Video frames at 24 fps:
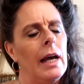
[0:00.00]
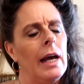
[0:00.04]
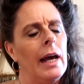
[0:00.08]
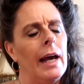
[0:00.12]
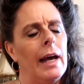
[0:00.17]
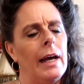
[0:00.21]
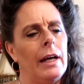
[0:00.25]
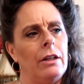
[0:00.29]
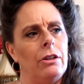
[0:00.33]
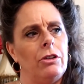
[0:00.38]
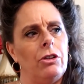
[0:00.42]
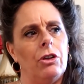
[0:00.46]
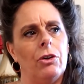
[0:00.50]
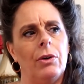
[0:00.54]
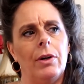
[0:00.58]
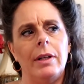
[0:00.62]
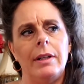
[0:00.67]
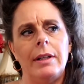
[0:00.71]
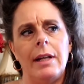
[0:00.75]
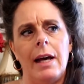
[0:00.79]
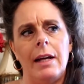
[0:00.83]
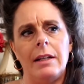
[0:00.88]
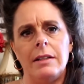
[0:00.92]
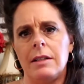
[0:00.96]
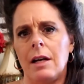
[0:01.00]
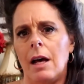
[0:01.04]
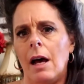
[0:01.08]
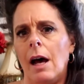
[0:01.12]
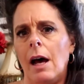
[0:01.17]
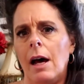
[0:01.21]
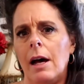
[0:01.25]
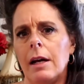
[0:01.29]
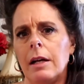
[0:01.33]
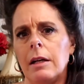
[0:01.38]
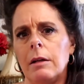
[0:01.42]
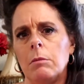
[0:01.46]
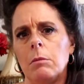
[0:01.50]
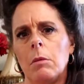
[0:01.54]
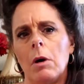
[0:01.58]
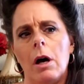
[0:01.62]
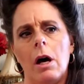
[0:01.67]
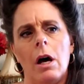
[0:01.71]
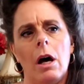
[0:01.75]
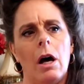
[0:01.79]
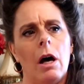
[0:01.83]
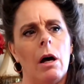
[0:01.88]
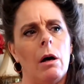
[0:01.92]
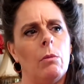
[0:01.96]
And during that time,
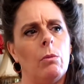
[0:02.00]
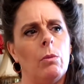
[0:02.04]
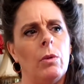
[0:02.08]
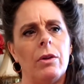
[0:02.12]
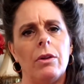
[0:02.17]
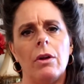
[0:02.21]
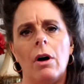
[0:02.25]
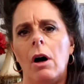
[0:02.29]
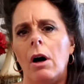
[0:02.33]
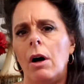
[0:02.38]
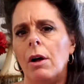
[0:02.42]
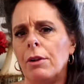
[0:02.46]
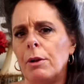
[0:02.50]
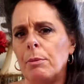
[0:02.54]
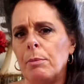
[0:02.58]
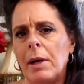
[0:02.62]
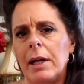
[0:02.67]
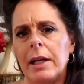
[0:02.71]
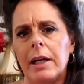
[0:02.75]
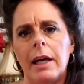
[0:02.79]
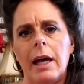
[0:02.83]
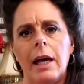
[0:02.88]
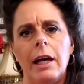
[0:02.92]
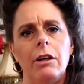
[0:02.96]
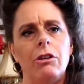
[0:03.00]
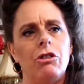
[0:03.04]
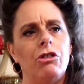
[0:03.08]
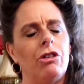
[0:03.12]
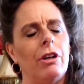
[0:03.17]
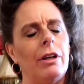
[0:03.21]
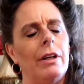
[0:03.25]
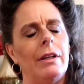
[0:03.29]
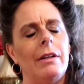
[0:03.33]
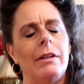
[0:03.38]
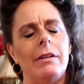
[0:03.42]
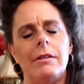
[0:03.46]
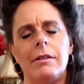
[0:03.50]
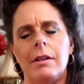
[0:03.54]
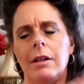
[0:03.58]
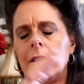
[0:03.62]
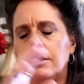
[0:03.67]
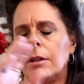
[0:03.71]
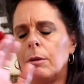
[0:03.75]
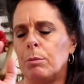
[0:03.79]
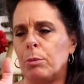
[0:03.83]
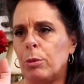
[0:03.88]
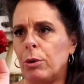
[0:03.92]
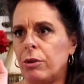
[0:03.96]
with all the medications
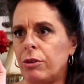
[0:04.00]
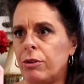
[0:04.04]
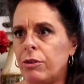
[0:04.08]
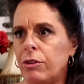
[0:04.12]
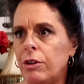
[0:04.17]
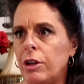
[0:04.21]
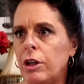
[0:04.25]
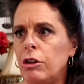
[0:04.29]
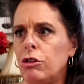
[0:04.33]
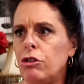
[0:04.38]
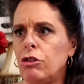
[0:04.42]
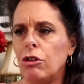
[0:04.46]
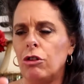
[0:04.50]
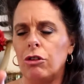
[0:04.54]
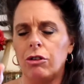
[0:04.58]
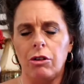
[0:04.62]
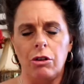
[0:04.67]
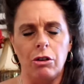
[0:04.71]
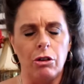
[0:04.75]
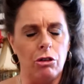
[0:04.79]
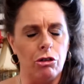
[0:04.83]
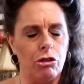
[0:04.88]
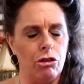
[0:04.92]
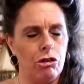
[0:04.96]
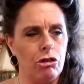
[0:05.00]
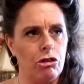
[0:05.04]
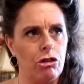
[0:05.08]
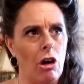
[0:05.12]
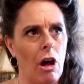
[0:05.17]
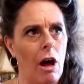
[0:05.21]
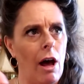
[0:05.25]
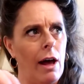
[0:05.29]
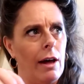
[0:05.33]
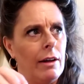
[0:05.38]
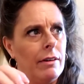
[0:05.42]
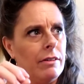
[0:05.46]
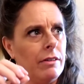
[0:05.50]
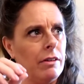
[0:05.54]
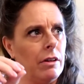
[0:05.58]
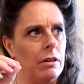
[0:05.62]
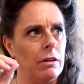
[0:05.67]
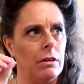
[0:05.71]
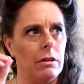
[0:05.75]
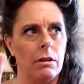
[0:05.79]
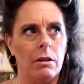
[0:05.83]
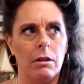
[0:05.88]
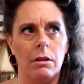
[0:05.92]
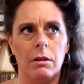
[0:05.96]
and the procedures and the shots
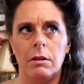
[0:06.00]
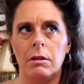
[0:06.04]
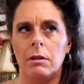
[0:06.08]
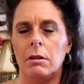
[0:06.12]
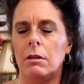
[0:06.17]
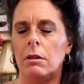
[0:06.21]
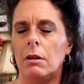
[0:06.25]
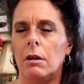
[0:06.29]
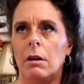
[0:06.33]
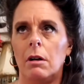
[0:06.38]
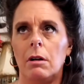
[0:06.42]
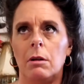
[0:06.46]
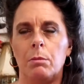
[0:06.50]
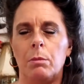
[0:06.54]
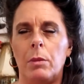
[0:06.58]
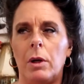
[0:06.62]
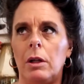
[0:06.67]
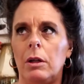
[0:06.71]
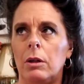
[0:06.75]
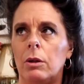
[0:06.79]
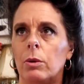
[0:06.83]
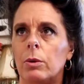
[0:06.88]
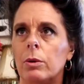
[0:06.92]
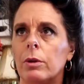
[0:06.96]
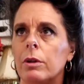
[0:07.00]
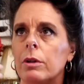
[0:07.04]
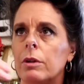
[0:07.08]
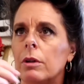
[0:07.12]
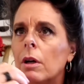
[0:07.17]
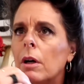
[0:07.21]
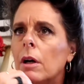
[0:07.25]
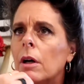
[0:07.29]
and, oh my Lord,